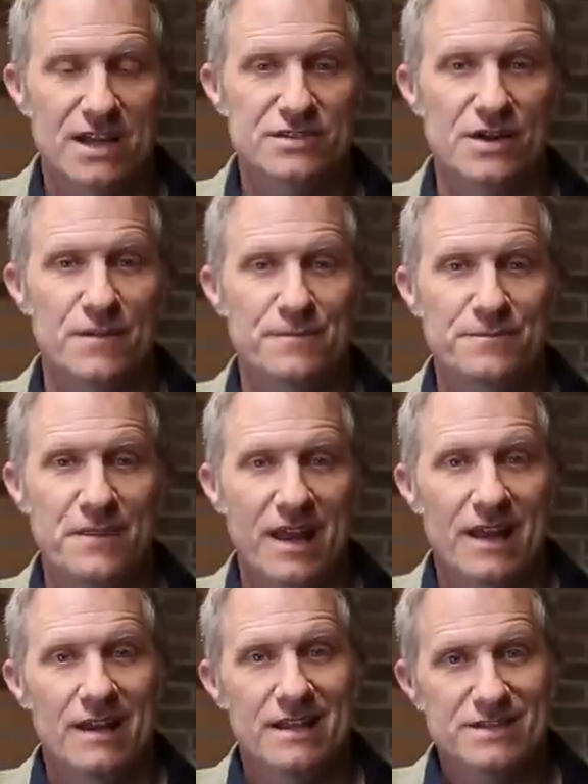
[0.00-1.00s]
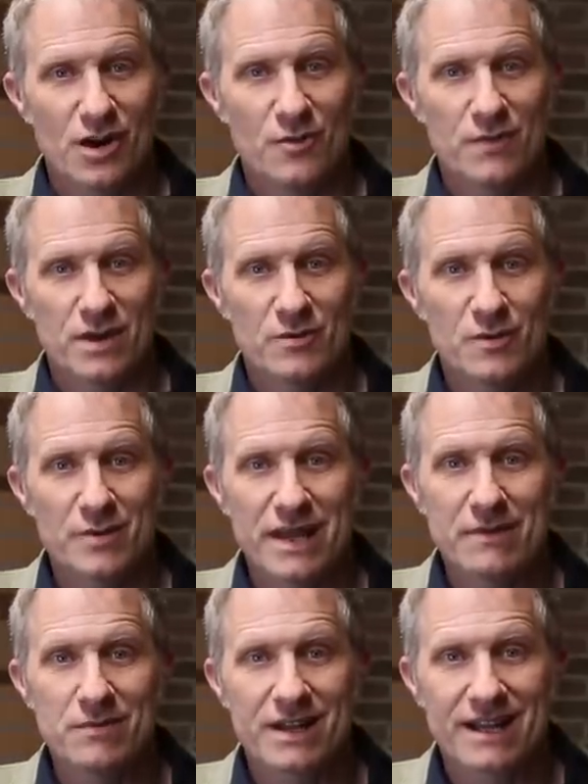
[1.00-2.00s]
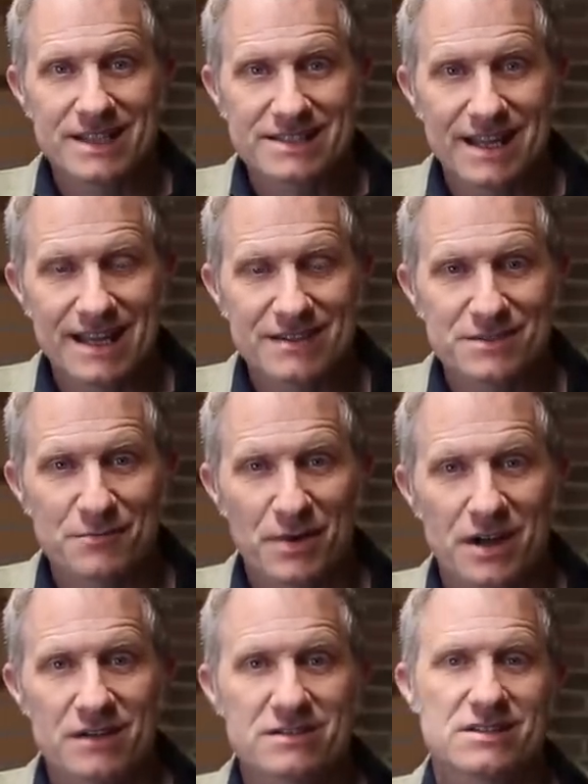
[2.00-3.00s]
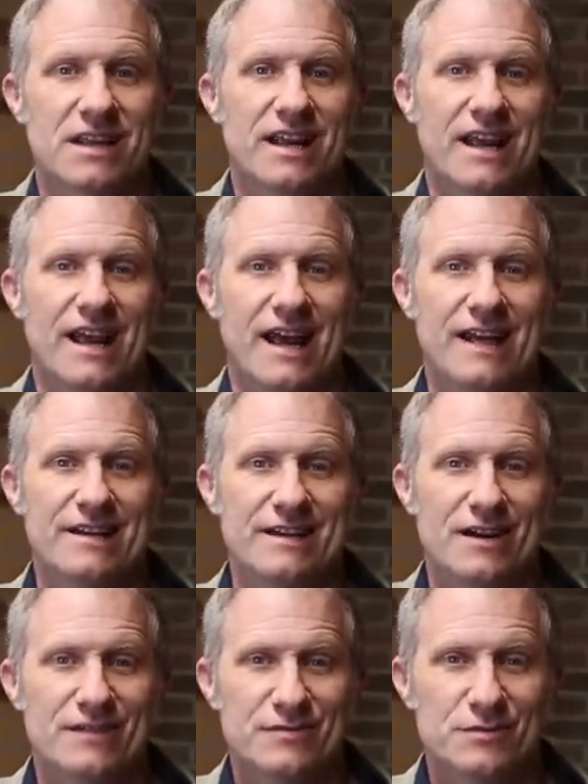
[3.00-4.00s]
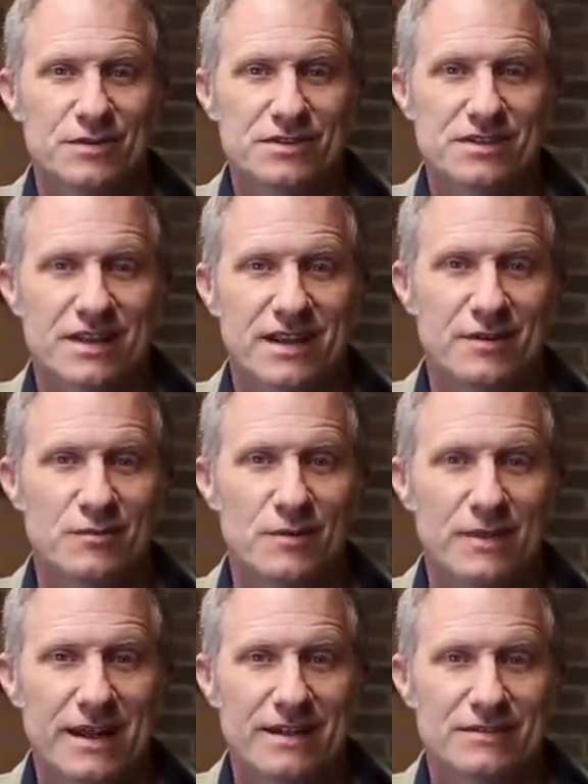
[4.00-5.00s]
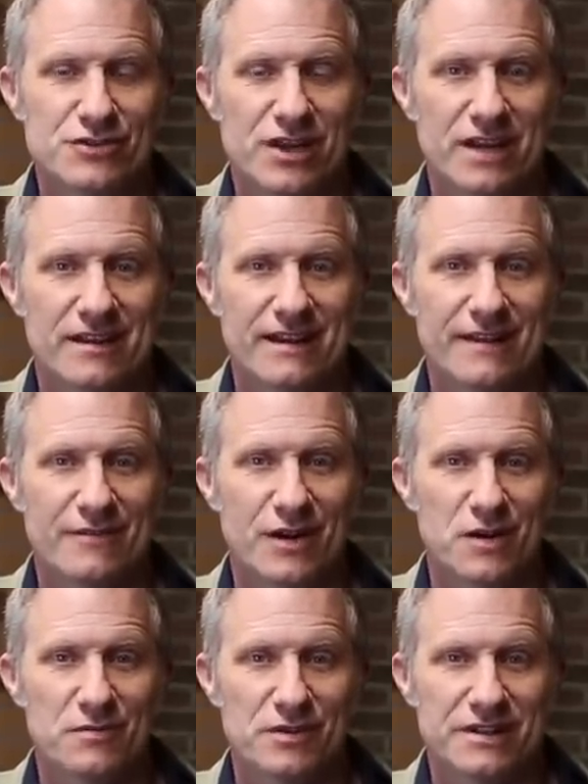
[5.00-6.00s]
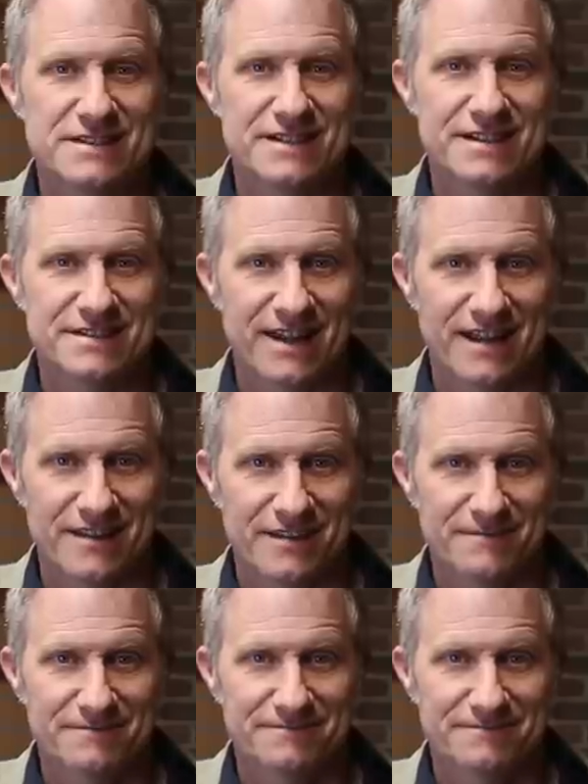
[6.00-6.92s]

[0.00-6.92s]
So let's get on with it. We'll begin by cutting out some parts, and then afterwards we'll make a little jig and have a go at putting these things together.